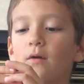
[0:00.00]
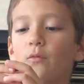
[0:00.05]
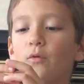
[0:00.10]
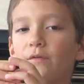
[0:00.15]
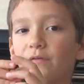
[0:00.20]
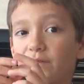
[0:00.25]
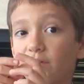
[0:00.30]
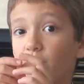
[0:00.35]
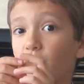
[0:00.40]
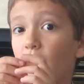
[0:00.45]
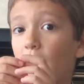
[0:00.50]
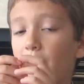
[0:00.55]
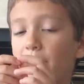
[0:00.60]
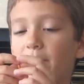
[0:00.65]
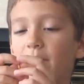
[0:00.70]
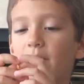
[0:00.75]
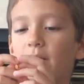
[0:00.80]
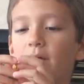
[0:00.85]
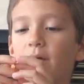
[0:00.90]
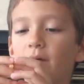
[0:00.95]
with the
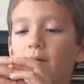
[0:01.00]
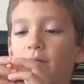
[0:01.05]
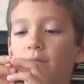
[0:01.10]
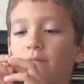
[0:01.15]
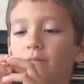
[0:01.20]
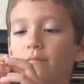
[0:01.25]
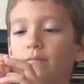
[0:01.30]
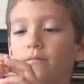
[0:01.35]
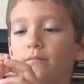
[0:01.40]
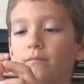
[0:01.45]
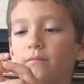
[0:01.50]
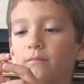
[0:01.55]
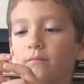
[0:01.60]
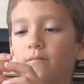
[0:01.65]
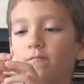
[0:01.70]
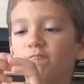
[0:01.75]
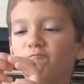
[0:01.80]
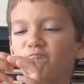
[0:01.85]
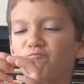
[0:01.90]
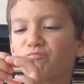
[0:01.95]
weapon.
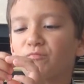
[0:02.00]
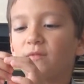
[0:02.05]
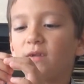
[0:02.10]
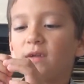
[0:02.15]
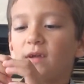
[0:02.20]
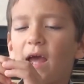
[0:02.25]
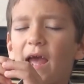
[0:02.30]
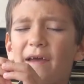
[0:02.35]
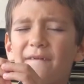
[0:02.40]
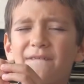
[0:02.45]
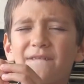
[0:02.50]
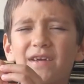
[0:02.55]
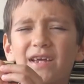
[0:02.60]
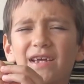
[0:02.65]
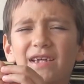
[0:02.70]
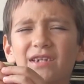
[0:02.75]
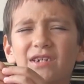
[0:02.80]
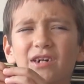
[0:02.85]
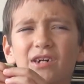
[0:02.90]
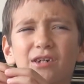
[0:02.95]
I
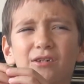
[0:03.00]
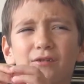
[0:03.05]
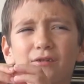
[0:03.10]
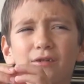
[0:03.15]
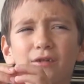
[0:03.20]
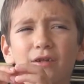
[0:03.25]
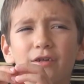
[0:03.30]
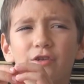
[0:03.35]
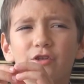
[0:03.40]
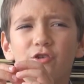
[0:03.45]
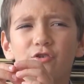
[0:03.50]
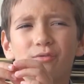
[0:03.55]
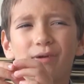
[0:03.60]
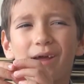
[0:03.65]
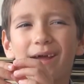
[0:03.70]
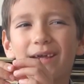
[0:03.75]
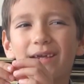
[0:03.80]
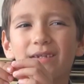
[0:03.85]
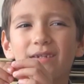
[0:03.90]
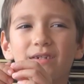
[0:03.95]
think it's called the
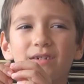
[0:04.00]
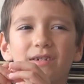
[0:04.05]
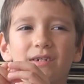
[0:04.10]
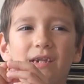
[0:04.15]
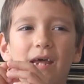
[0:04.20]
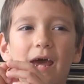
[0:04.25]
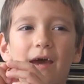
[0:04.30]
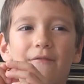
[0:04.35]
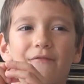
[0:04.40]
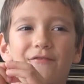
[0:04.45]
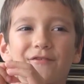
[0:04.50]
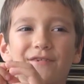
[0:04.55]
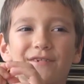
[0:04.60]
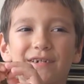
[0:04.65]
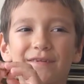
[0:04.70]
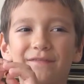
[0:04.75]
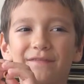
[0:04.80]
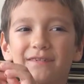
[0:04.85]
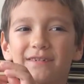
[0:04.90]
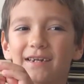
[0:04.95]
dragon staff or
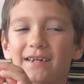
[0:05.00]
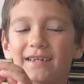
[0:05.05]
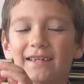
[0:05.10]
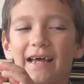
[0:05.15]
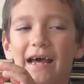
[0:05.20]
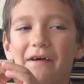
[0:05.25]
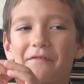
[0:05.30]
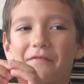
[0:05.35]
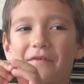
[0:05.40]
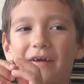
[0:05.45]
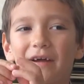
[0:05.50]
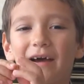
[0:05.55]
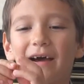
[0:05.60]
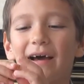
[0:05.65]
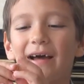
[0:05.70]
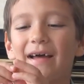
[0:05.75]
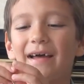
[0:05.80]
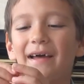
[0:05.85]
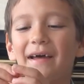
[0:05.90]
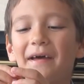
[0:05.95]
something like that. I
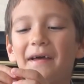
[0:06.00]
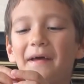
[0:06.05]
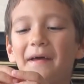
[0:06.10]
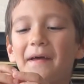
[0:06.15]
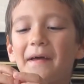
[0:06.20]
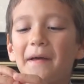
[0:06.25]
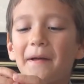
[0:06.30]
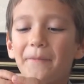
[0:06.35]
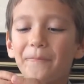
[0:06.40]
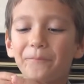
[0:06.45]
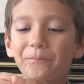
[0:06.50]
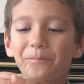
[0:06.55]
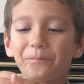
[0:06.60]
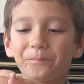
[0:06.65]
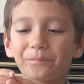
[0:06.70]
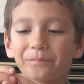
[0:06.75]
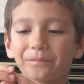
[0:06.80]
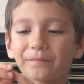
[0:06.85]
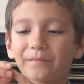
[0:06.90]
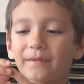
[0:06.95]
forgot.
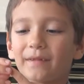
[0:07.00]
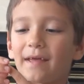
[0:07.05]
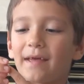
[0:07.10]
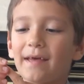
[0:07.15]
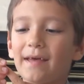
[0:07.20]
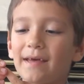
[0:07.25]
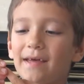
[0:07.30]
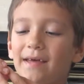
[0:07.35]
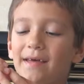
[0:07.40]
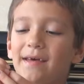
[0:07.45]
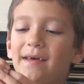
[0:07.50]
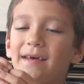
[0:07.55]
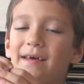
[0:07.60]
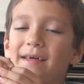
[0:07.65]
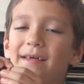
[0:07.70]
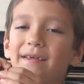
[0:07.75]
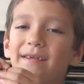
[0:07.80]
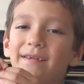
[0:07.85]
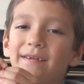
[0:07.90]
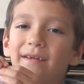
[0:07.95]

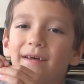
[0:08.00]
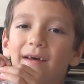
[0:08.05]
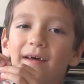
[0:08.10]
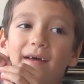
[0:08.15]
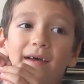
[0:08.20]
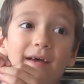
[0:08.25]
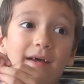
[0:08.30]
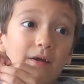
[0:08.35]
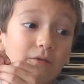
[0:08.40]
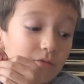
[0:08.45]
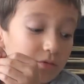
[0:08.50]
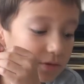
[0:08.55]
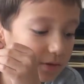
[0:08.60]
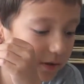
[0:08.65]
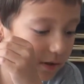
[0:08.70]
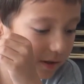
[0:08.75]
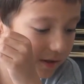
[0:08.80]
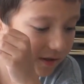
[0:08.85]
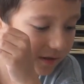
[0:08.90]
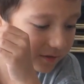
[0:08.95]
And it was
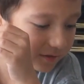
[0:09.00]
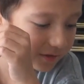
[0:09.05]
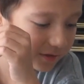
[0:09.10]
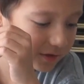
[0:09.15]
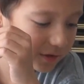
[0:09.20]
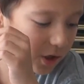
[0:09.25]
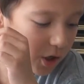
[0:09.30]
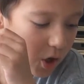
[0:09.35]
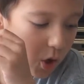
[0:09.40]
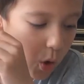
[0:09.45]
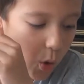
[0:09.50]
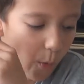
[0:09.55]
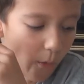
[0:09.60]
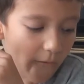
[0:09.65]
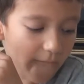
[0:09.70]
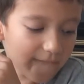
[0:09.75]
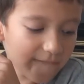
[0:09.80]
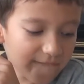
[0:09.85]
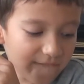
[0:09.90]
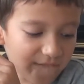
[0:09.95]
also,